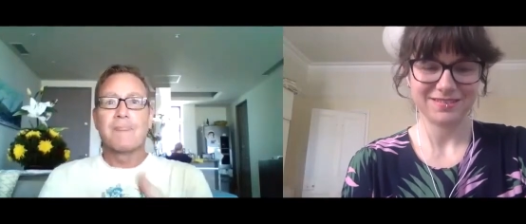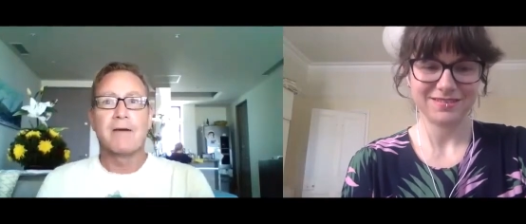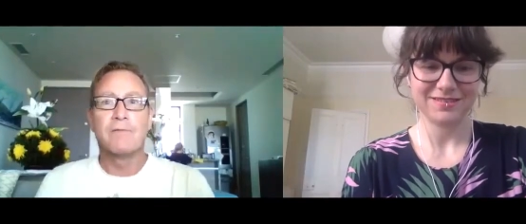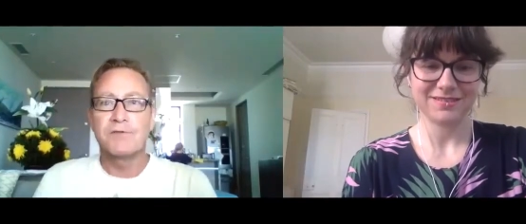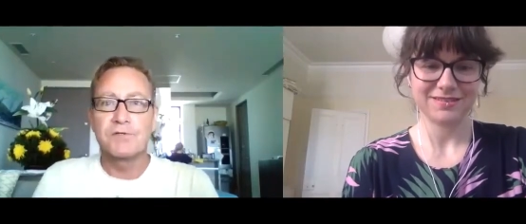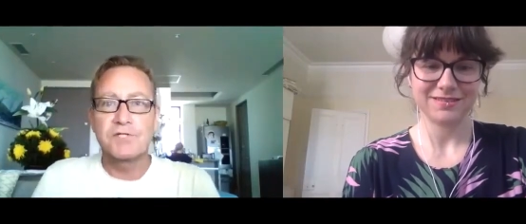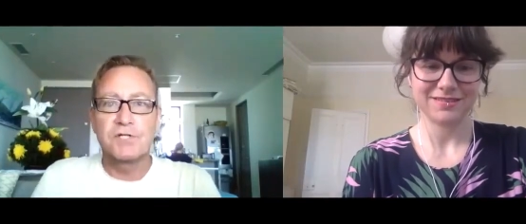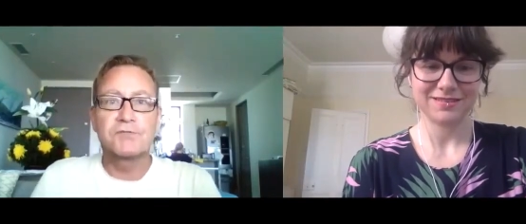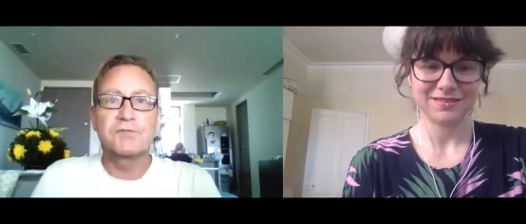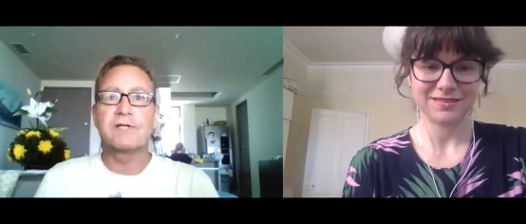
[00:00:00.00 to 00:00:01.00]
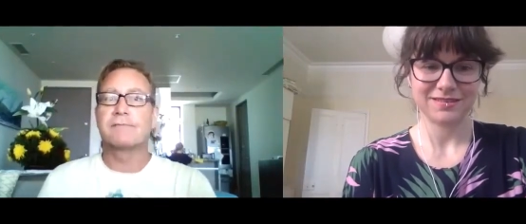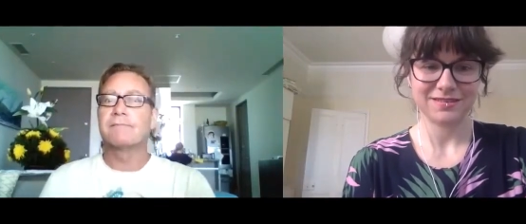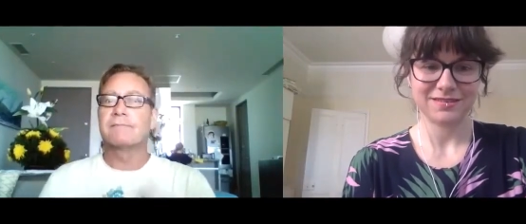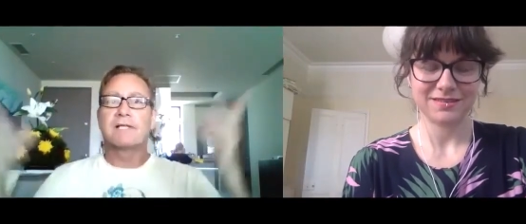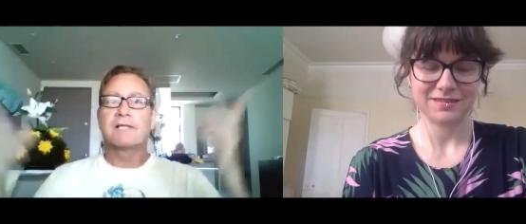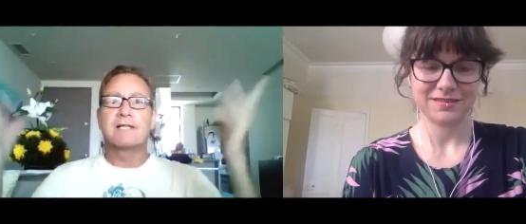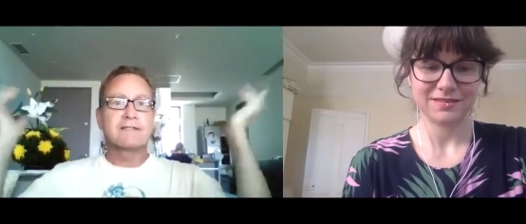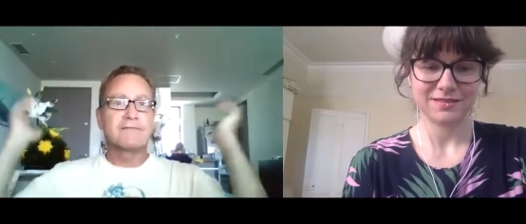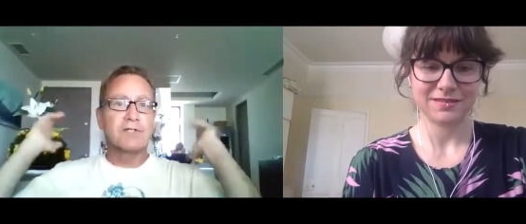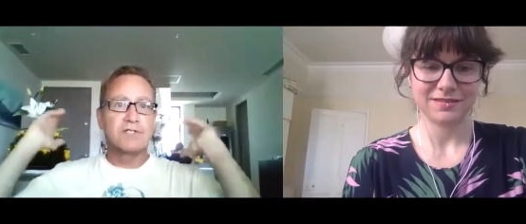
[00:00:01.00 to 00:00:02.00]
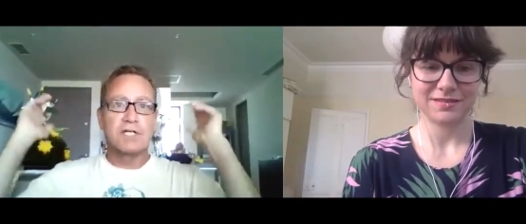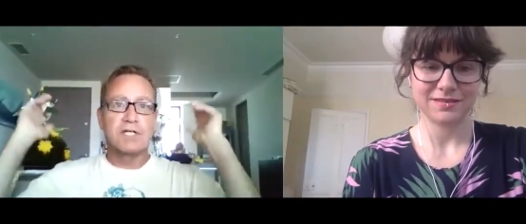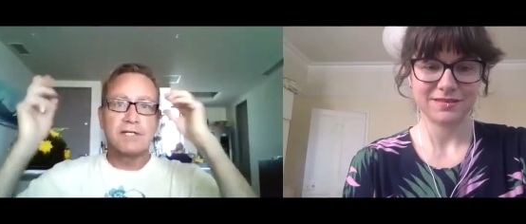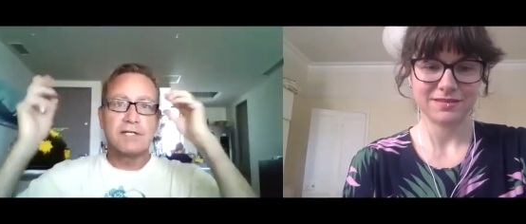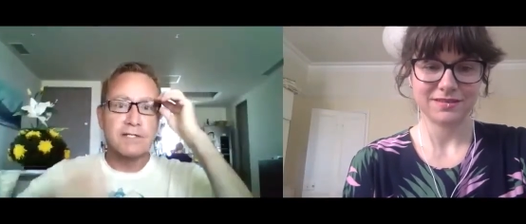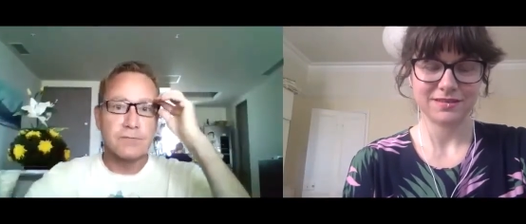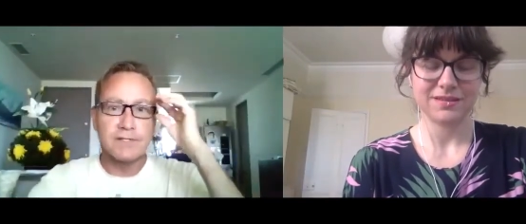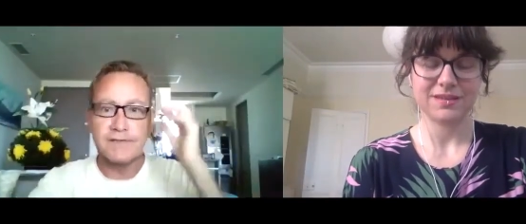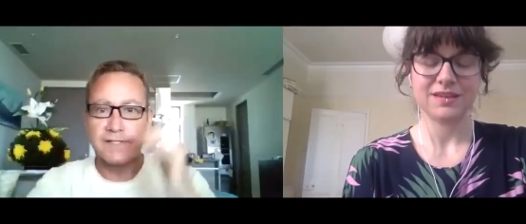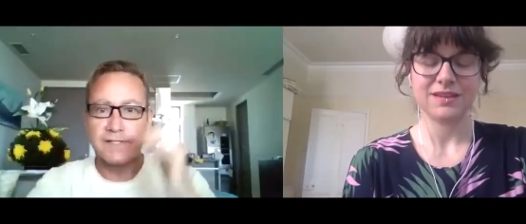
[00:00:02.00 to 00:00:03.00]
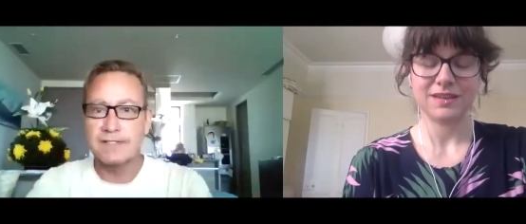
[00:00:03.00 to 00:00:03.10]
Speaker 1: and with their children, less of an agenda doing things.